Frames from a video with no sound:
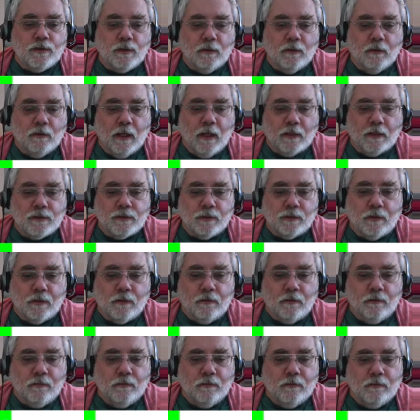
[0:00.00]

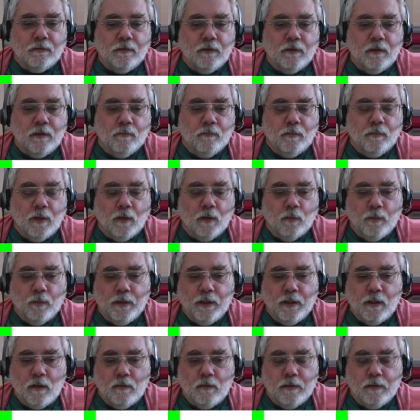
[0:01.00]
lecture, but
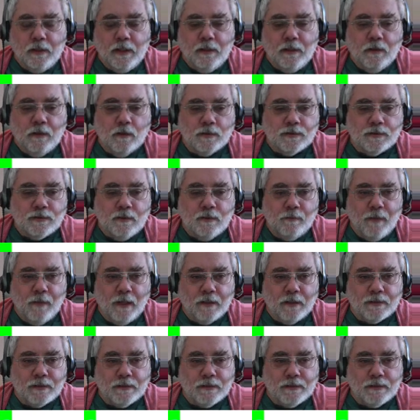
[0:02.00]
we don't need those
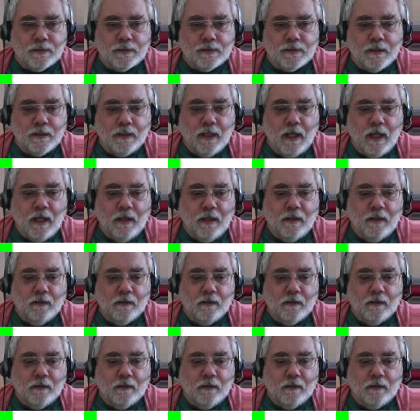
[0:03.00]
dimensions today.